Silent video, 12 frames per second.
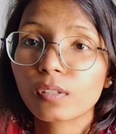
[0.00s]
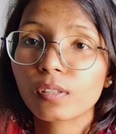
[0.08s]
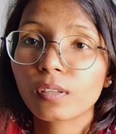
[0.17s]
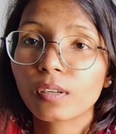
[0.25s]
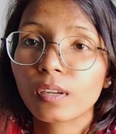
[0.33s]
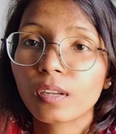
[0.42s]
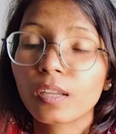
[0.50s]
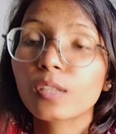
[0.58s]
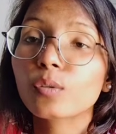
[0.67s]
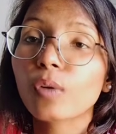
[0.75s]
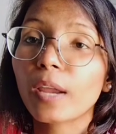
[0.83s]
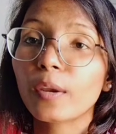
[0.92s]

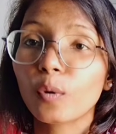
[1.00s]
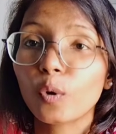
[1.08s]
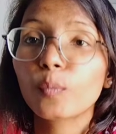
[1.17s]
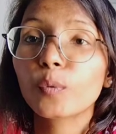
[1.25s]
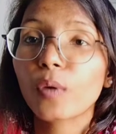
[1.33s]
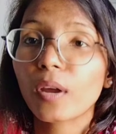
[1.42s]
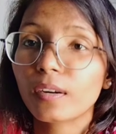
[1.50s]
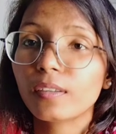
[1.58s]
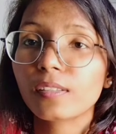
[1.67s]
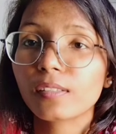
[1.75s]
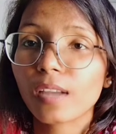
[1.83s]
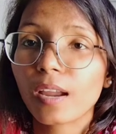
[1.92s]
So I hope you are
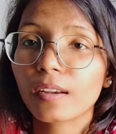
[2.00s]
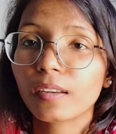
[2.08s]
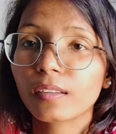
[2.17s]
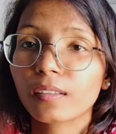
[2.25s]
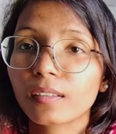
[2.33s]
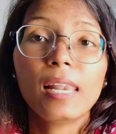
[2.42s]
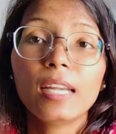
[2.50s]
understanding.